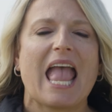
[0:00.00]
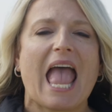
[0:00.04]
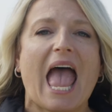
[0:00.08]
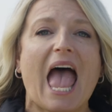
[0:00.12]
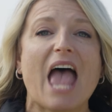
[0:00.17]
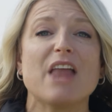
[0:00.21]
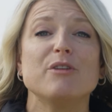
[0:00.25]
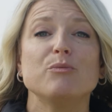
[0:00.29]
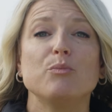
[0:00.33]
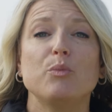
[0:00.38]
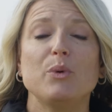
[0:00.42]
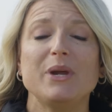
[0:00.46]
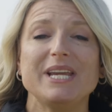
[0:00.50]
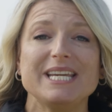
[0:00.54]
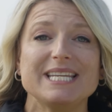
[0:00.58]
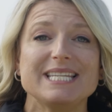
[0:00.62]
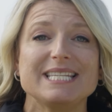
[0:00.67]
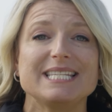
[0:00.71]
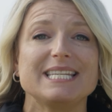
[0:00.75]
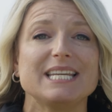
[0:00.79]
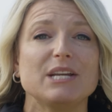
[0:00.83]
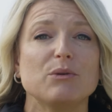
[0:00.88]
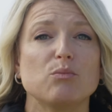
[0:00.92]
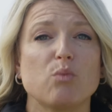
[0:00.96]
And we
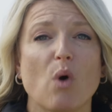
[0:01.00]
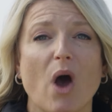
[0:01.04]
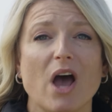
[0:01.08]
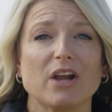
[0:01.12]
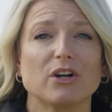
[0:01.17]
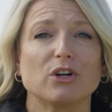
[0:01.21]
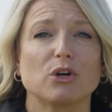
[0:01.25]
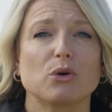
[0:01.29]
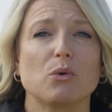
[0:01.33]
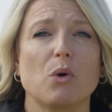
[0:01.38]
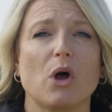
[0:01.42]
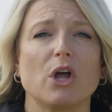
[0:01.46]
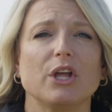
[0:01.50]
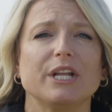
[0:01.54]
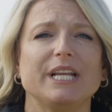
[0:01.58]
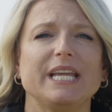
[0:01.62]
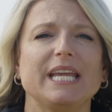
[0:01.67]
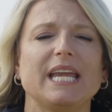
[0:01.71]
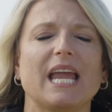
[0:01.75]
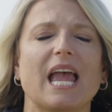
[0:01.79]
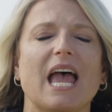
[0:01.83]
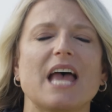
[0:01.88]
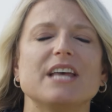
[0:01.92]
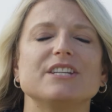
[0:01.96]
see water
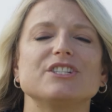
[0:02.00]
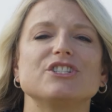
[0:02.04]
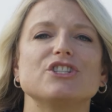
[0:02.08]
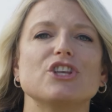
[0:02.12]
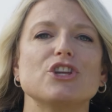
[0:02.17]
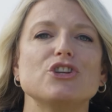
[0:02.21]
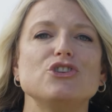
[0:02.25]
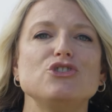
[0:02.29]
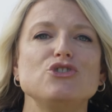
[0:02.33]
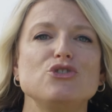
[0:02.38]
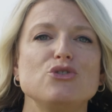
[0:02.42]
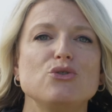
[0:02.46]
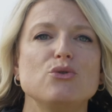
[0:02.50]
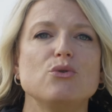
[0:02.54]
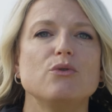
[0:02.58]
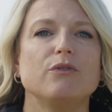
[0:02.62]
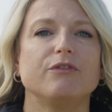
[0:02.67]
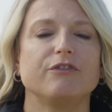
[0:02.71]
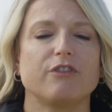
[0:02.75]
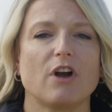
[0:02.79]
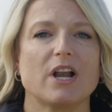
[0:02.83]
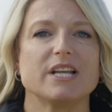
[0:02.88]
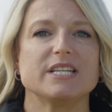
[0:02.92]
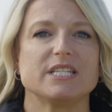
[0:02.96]
quality as the new
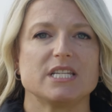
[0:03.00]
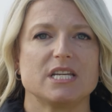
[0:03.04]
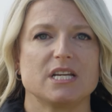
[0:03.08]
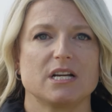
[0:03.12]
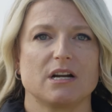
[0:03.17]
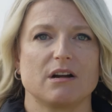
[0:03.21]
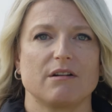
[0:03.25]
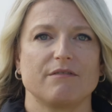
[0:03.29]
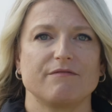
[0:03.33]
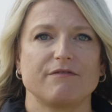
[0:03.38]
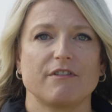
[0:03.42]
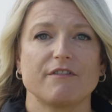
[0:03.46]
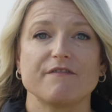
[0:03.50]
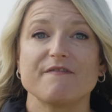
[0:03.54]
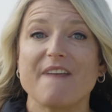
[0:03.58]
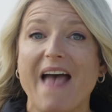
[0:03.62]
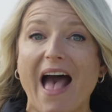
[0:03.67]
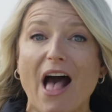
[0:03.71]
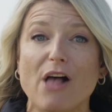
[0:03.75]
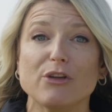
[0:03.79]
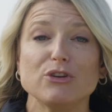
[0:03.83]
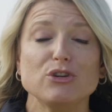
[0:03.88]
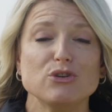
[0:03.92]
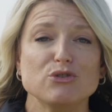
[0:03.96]
frontier for
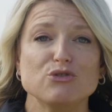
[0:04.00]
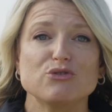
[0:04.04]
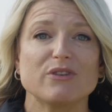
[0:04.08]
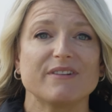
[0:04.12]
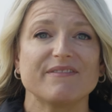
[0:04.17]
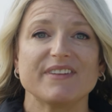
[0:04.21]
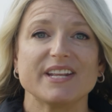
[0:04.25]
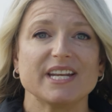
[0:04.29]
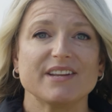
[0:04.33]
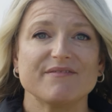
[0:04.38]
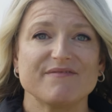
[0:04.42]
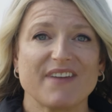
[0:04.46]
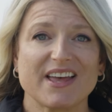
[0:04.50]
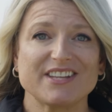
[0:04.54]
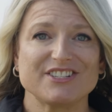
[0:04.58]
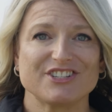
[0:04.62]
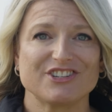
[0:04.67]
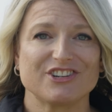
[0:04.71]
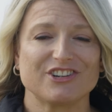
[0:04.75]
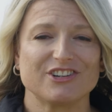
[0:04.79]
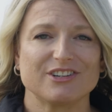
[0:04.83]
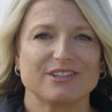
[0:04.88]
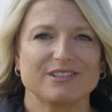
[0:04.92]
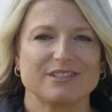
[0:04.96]
value-driven
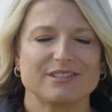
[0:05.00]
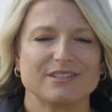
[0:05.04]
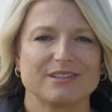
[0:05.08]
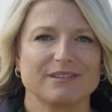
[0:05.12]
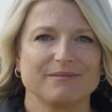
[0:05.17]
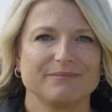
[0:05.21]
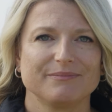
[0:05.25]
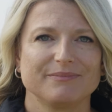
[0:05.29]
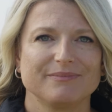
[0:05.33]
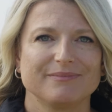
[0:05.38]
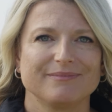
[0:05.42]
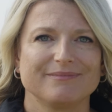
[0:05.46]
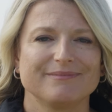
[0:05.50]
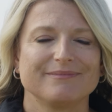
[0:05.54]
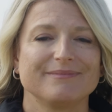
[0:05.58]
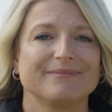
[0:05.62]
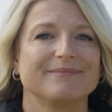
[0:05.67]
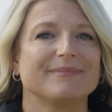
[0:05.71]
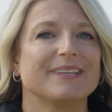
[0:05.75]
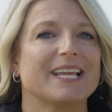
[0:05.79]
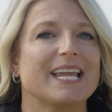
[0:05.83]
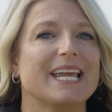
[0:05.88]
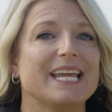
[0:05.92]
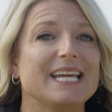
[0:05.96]
investors.
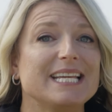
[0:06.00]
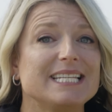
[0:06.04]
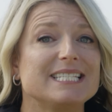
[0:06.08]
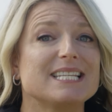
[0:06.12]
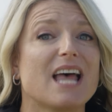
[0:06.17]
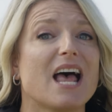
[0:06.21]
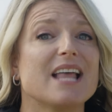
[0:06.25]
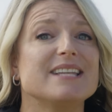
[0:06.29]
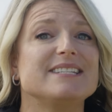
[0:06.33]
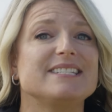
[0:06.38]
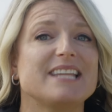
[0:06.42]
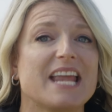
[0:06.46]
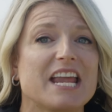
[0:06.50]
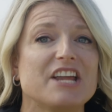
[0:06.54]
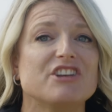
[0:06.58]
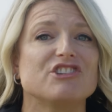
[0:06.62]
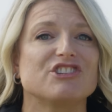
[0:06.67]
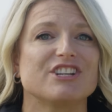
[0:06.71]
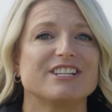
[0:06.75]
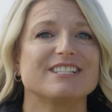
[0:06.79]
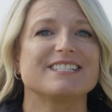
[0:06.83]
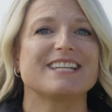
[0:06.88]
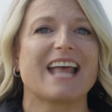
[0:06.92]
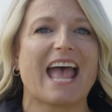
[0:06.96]
It's
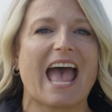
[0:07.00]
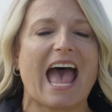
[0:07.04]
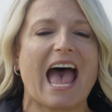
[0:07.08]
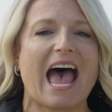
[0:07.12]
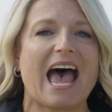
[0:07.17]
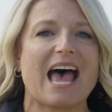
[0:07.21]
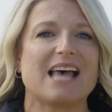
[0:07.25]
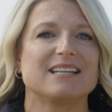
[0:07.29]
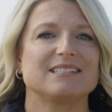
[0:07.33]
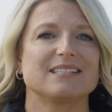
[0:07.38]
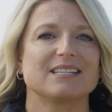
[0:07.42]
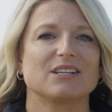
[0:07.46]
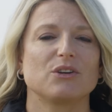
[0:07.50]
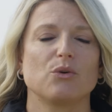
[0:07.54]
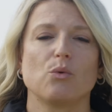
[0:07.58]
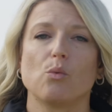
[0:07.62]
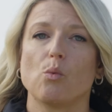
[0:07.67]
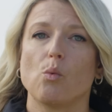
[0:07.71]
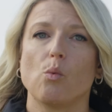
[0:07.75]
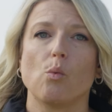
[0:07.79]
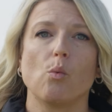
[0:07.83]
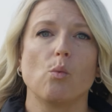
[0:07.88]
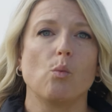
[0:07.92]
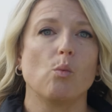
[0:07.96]
audacious to ask,
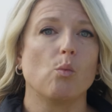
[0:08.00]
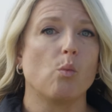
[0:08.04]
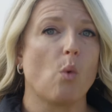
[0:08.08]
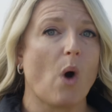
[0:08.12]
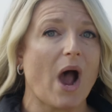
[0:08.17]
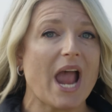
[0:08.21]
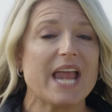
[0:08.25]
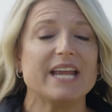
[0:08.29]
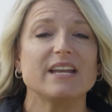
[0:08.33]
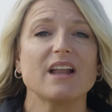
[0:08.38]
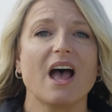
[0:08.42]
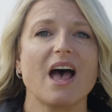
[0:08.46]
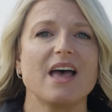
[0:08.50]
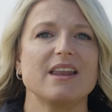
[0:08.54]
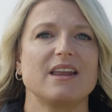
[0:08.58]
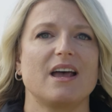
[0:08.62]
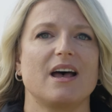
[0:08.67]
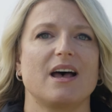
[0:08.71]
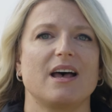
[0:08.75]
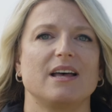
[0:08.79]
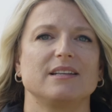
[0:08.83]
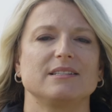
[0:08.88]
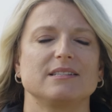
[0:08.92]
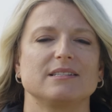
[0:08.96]
why not
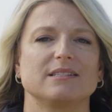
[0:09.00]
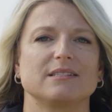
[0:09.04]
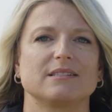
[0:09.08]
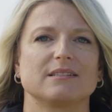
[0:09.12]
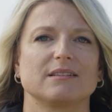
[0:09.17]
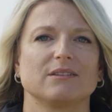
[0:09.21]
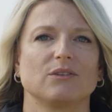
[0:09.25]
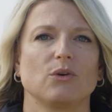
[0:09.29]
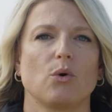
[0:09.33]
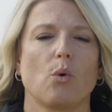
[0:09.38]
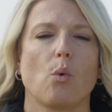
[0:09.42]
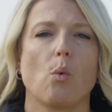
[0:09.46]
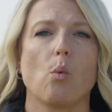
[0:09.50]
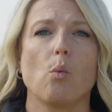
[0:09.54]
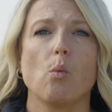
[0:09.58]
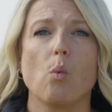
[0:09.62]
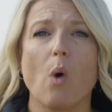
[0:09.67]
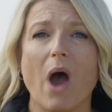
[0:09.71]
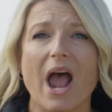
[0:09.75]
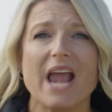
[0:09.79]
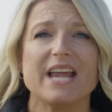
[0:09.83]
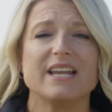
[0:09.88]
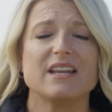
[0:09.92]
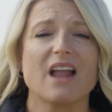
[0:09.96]
us?
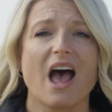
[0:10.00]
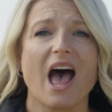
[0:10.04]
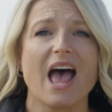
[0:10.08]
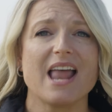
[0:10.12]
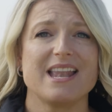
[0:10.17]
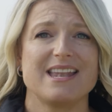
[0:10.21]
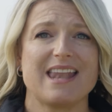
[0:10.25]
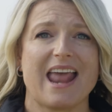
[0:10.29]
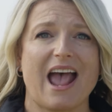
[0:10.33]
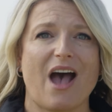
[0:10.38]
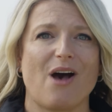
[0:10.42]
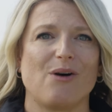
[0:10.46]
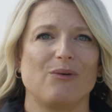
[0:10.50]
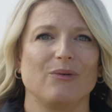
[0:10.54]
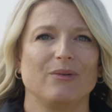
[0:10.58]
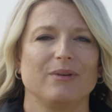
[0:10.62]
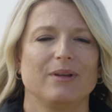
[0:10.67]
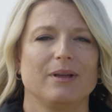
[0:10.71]
Why not now?